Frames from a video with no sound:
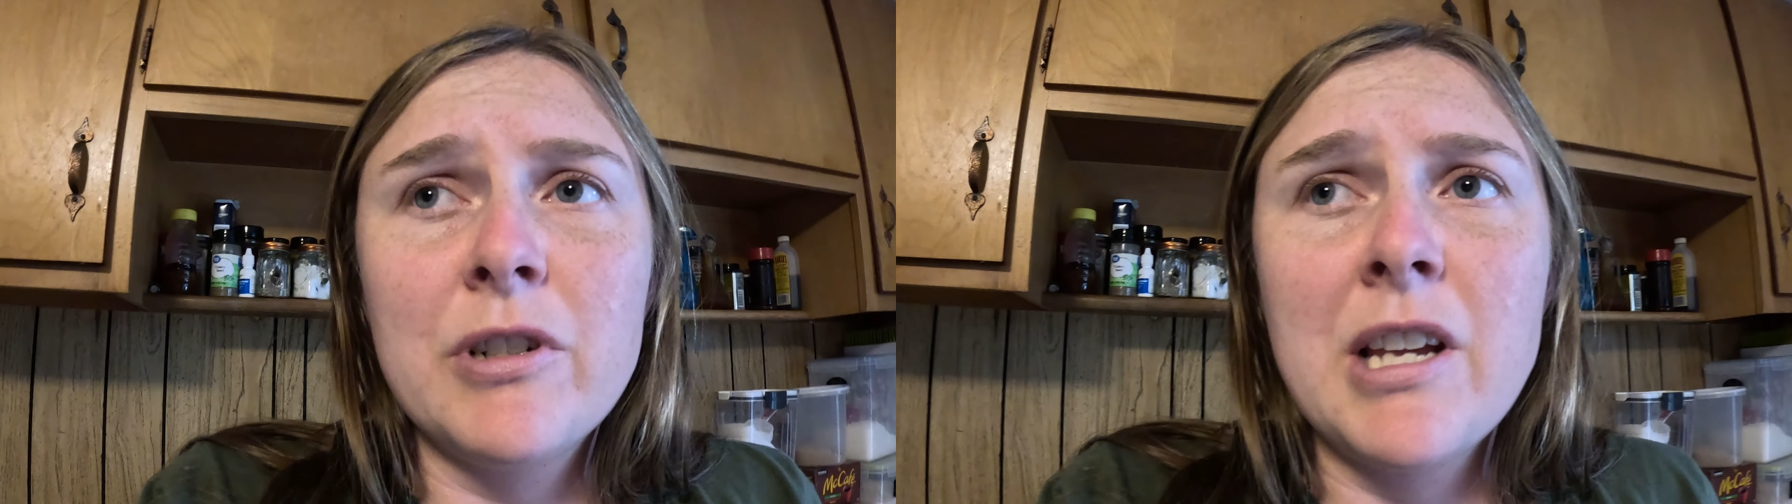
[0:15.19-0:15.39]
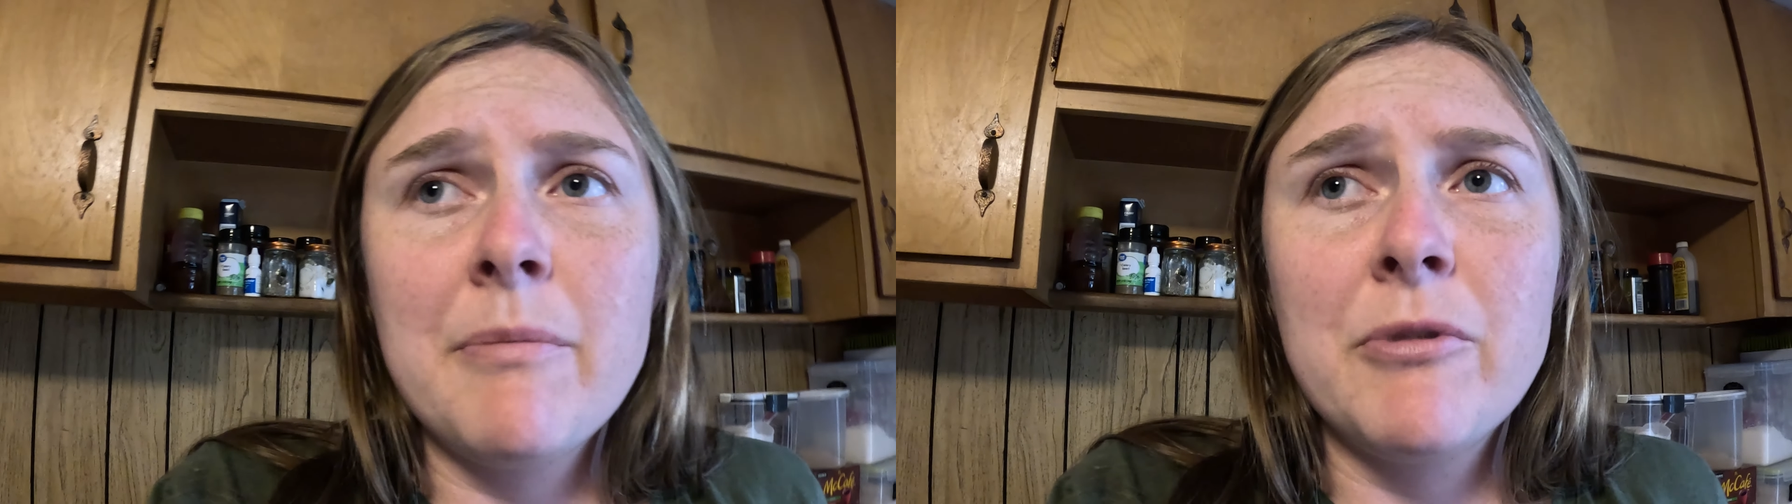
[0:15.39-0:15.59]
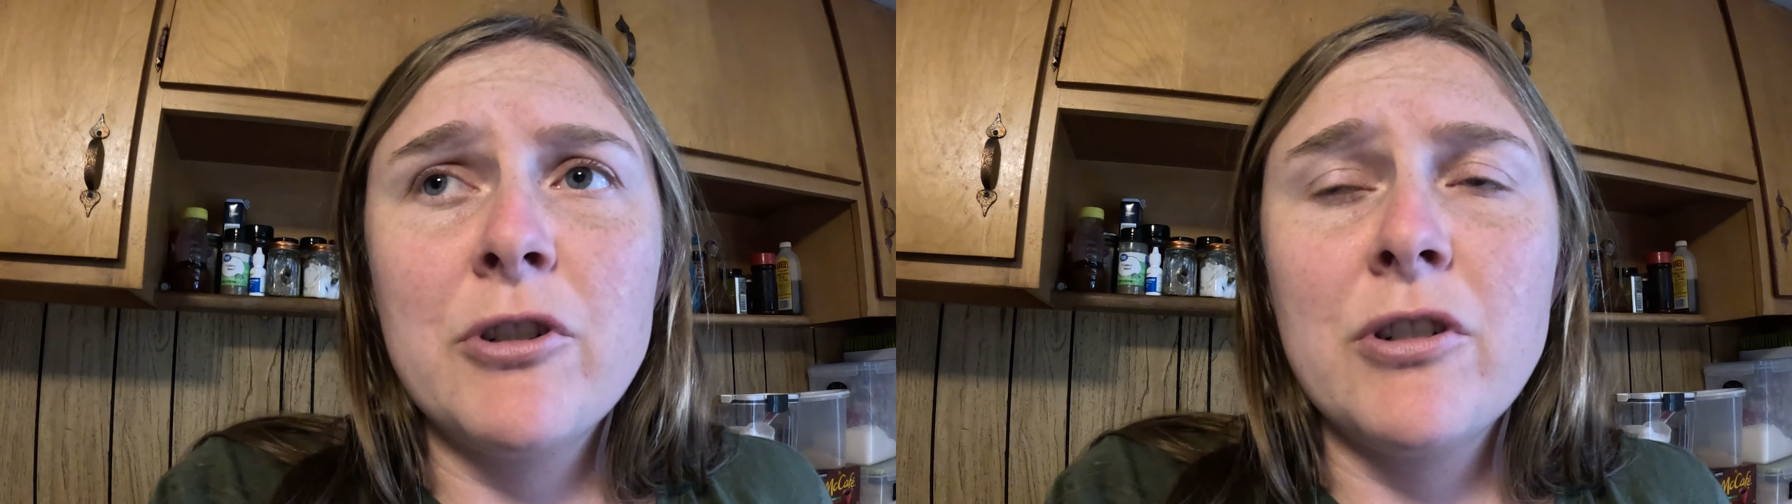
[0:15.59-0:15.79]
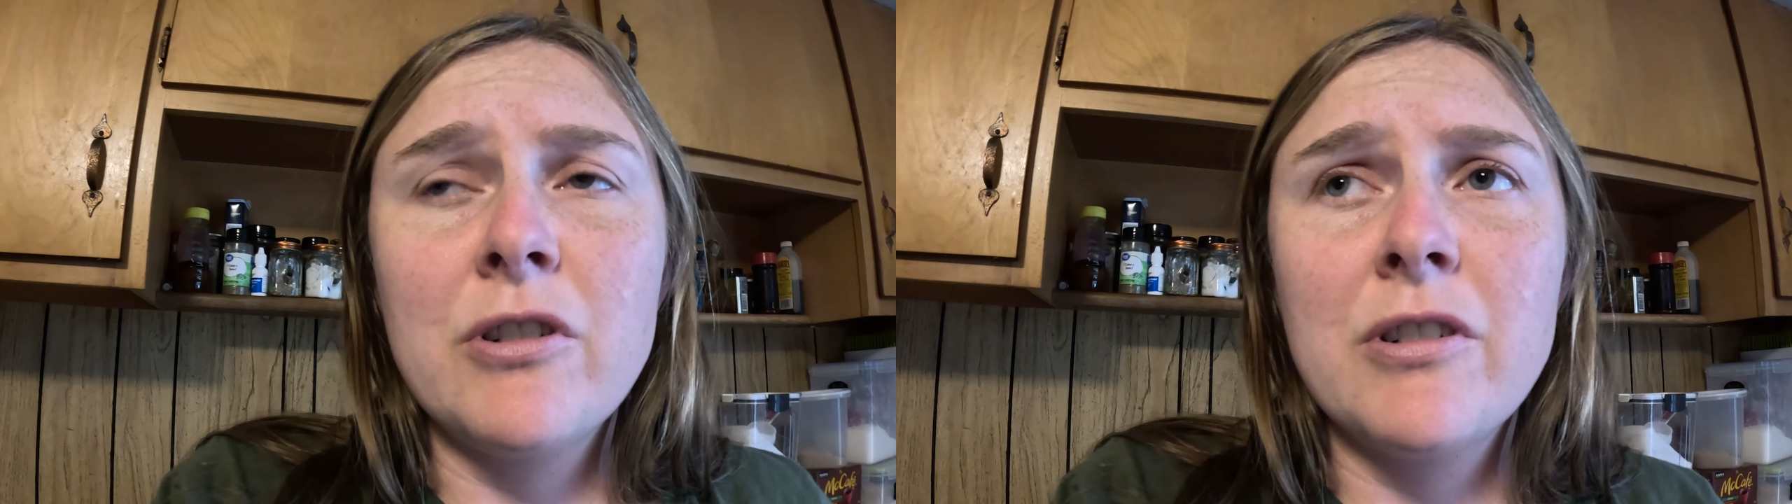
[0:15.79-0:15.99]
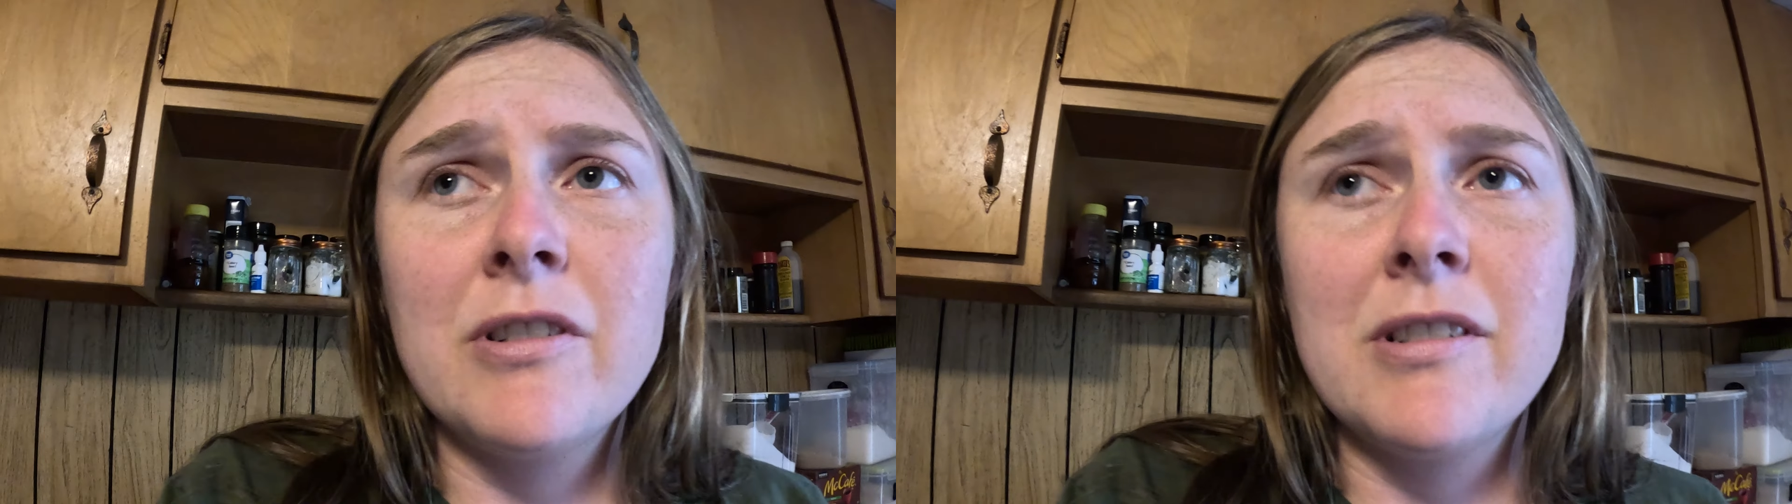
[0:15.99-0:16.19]

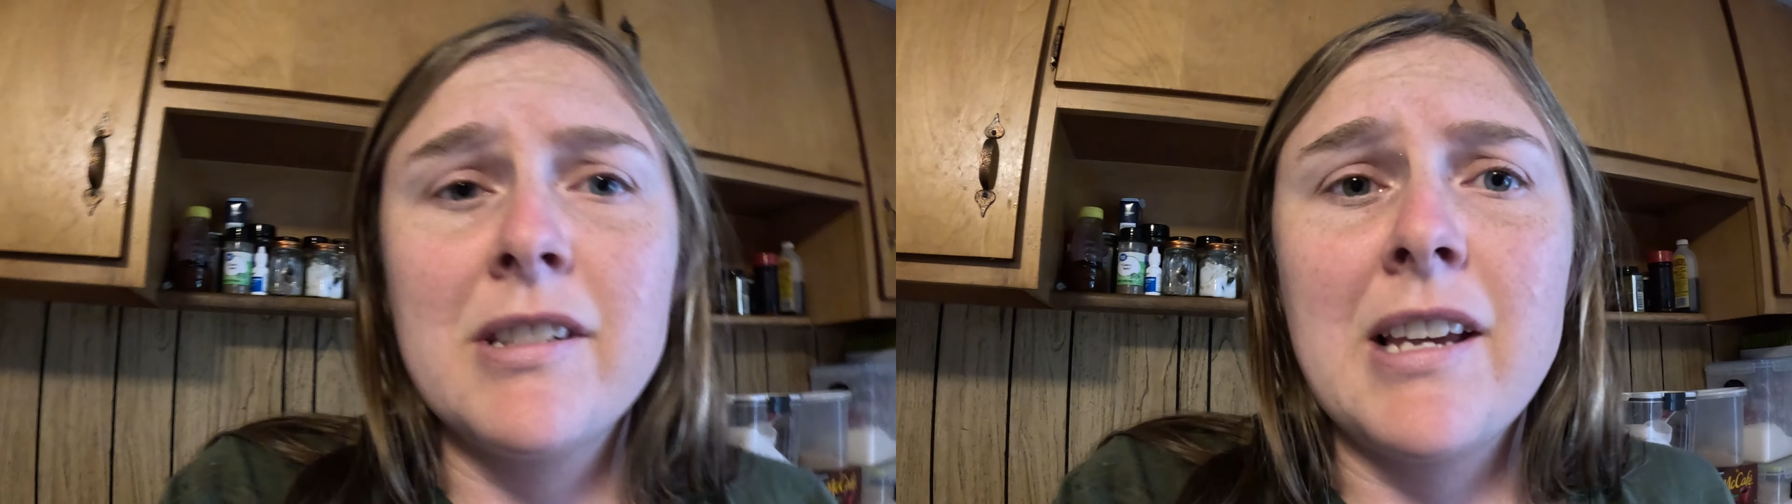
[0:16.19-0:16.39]
temperatures,